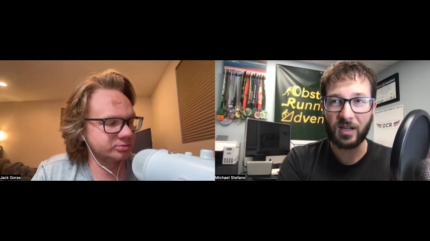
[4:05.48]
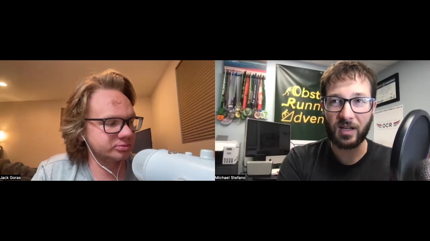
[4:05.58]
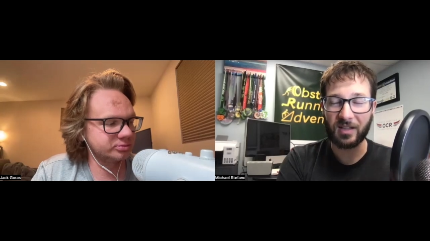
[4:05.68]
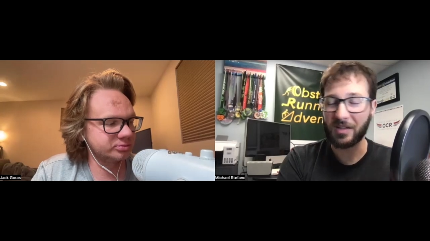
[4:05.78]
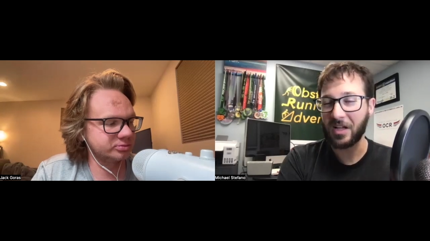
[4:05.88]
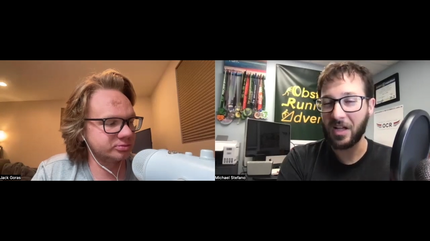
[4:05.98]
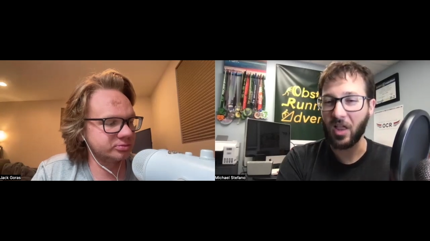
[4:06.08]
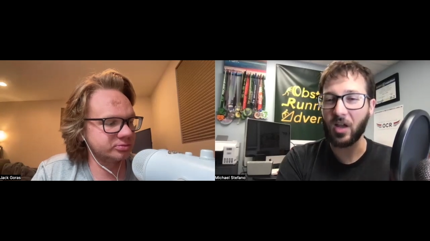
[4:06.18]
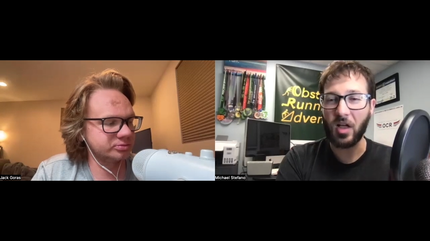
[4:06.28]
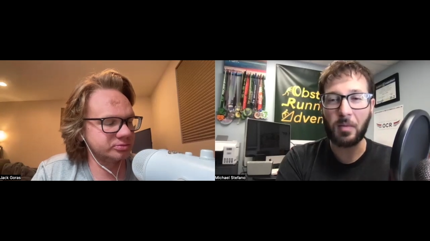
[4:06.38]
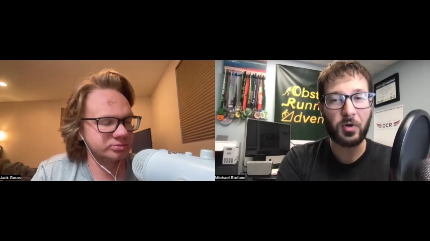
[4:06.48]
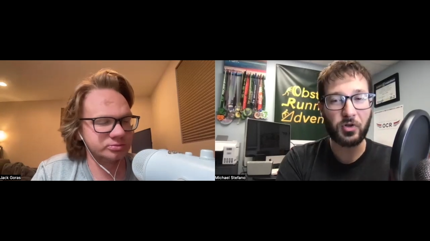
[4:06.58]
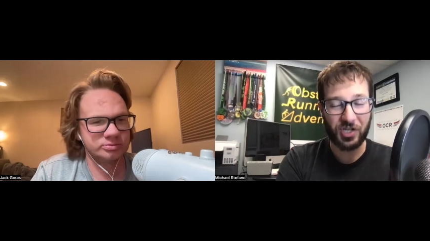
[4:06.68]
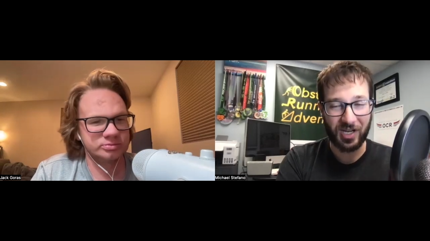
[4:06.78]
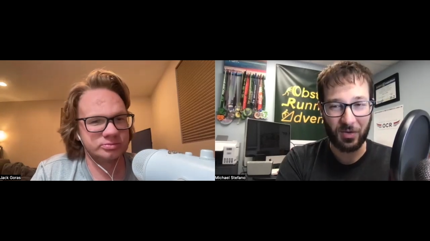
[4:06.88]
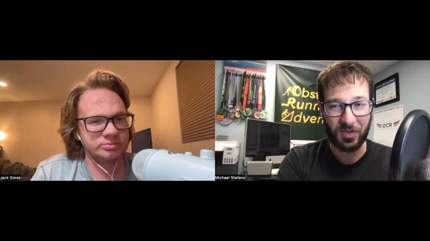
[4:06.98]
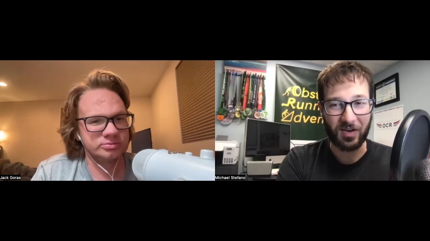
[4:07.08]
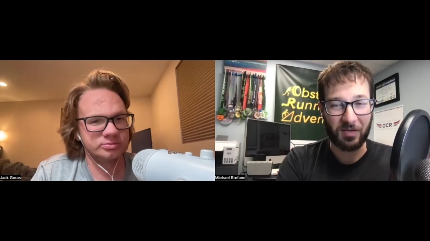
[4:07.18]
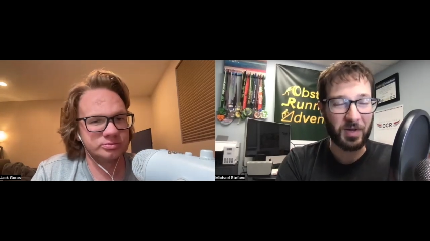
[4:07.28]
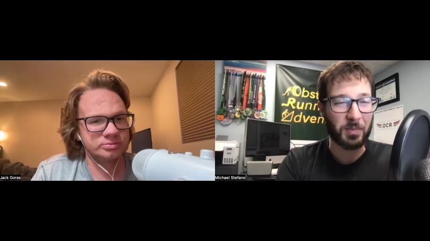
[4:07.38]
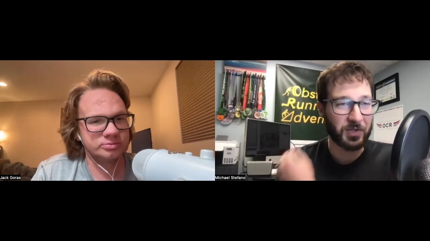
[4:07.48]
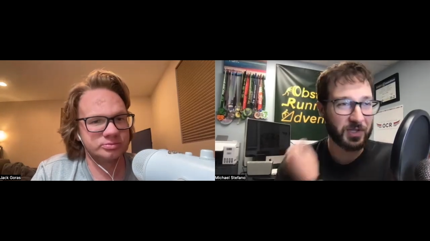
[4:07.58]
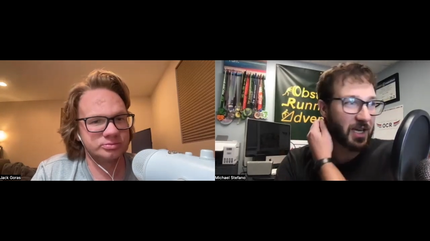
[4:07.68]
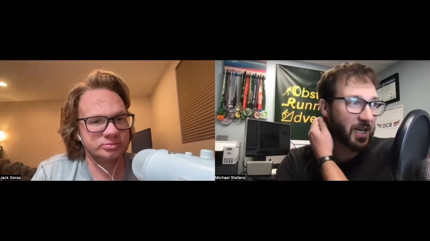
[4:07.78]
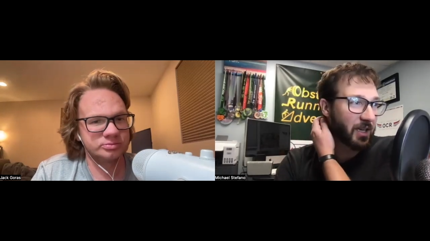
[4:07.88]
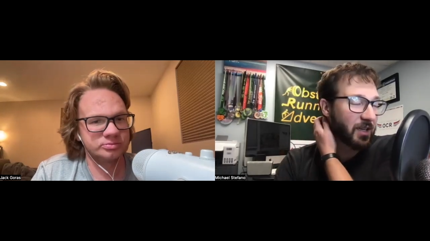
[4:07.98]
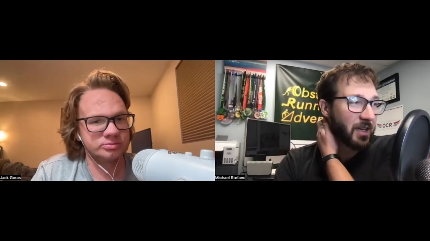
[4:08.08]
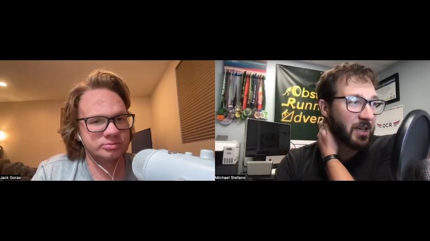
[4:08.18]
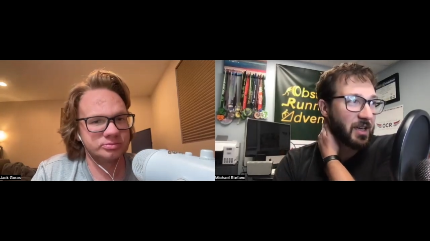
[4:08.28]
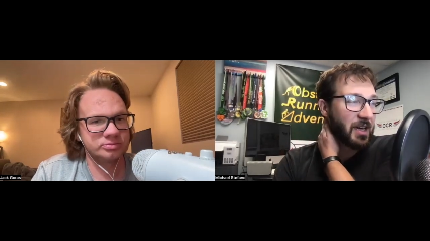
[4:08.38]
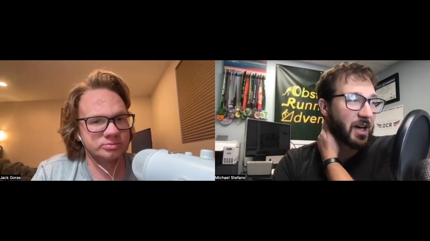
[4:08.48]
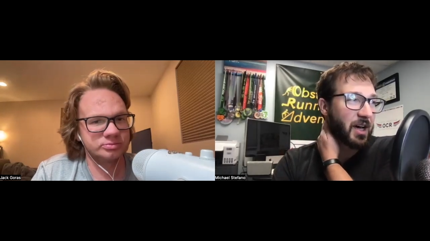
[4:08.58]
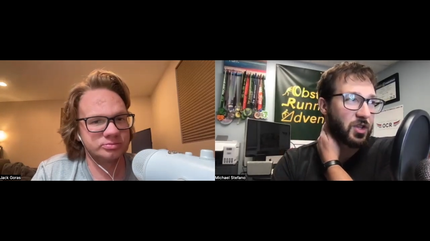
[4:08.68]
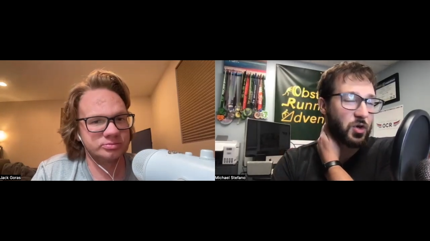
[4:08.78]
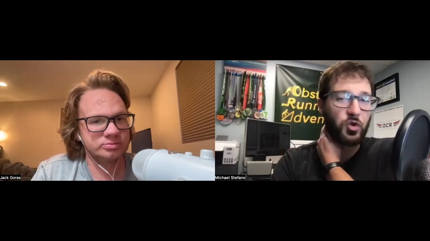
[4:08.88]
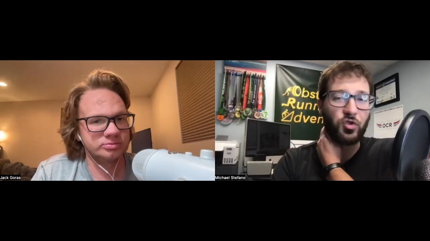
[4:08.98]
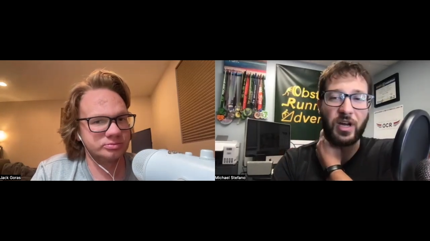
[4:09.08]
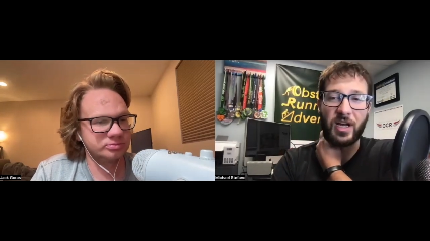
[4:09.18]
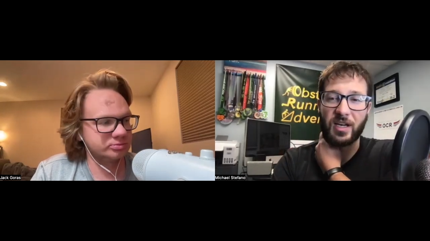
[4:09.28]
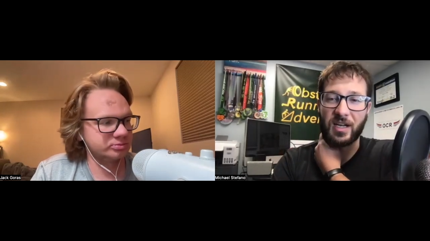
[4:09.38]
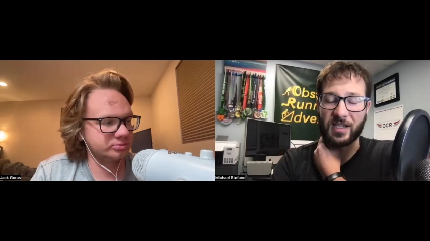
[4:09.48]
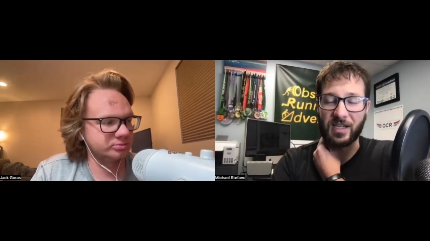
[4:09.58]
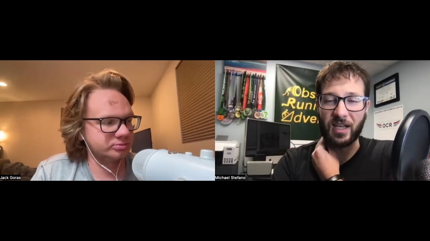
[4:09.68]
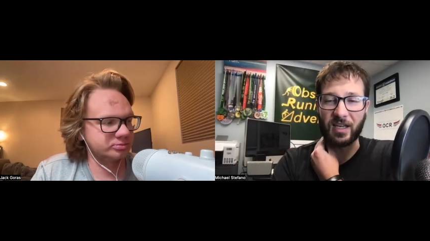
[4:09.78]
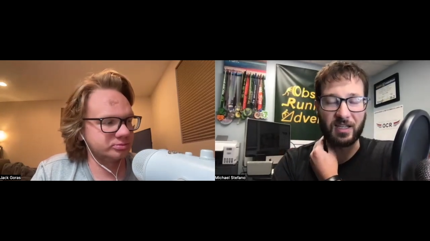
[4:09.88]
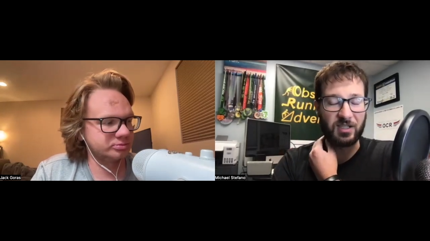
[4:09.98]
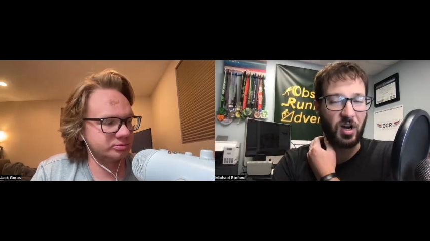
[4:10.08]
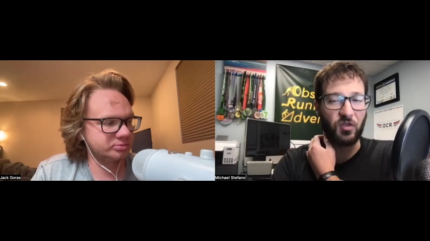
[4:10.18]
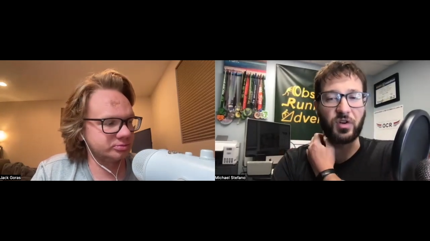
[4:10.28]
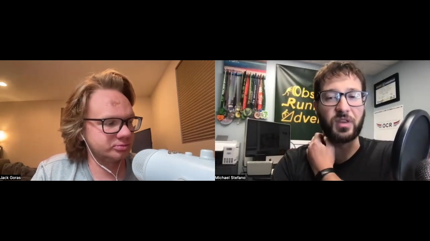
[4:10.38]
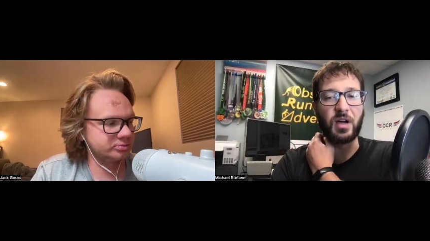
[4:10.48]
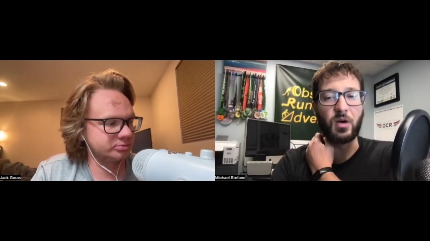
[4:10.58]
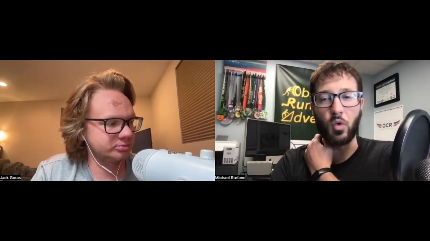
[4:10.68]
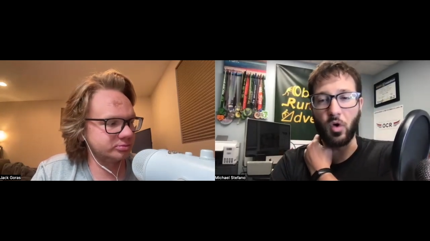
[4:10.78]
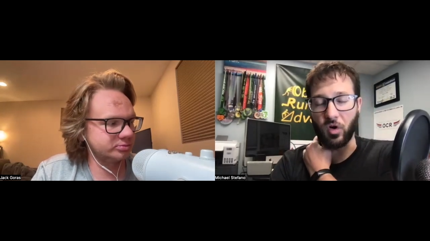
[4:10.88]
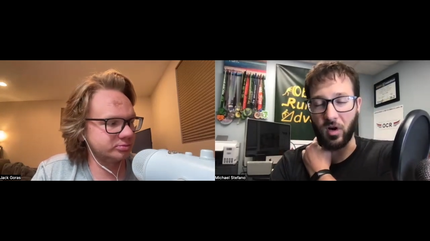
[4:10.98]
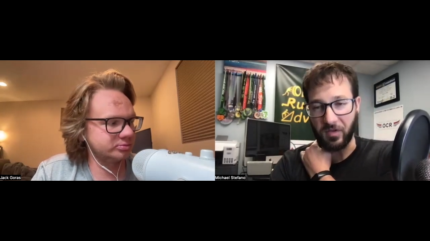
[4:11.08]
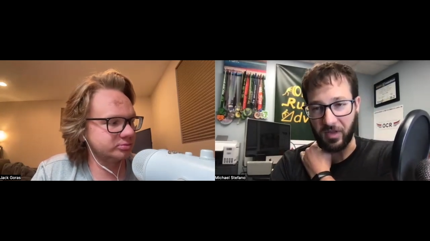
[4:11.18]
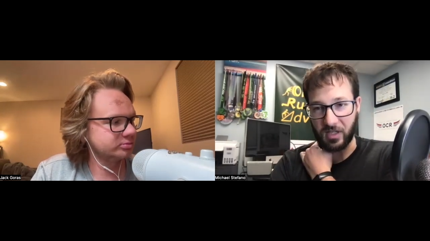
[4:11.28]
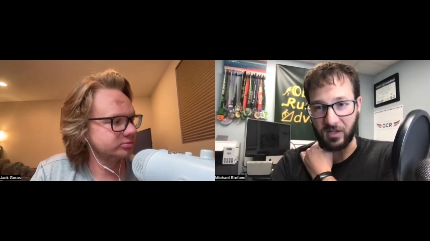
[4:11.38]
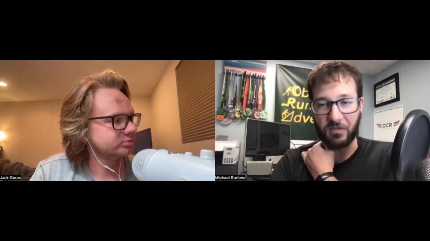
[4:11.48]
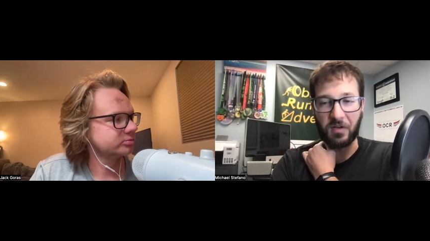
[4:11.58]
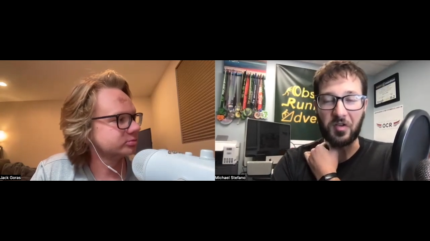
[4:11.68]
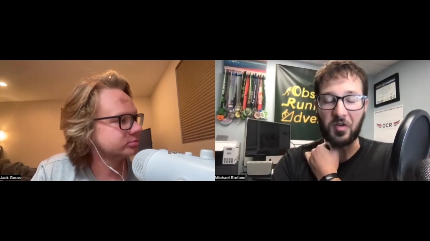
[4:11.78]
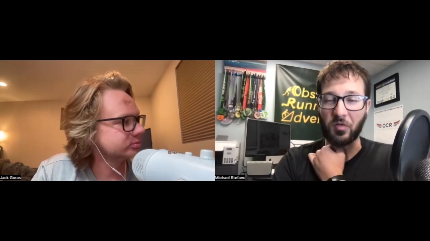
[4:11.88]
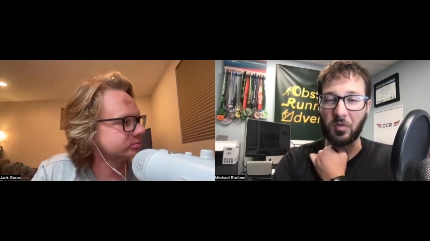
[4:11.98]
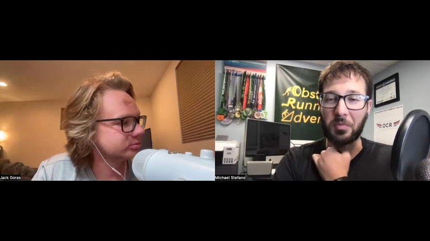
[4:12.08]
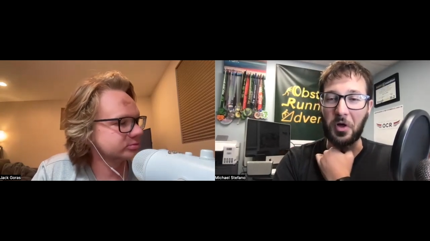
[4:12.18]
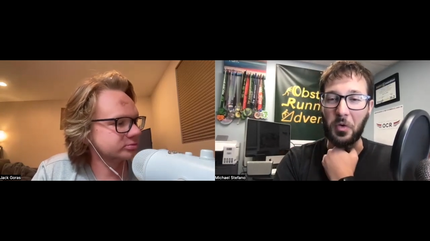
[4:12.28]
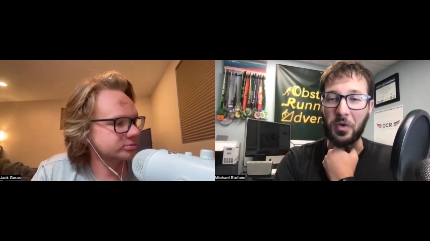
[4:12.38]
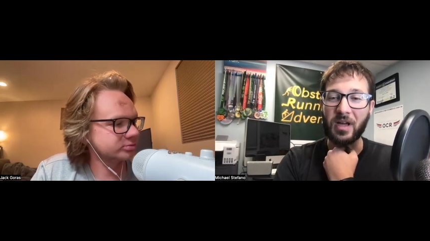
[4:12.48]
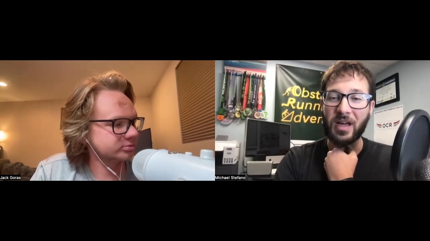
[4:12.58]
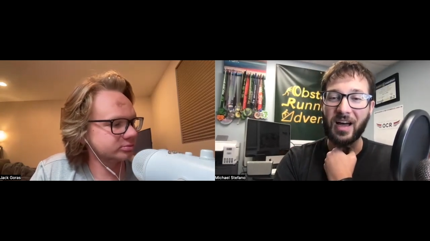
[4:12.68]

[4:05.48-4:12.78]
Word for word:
Speaker 1: a lot of bullshit out there. People saying Ukraine isn't like, it's not really at war. Everything's like very overblown.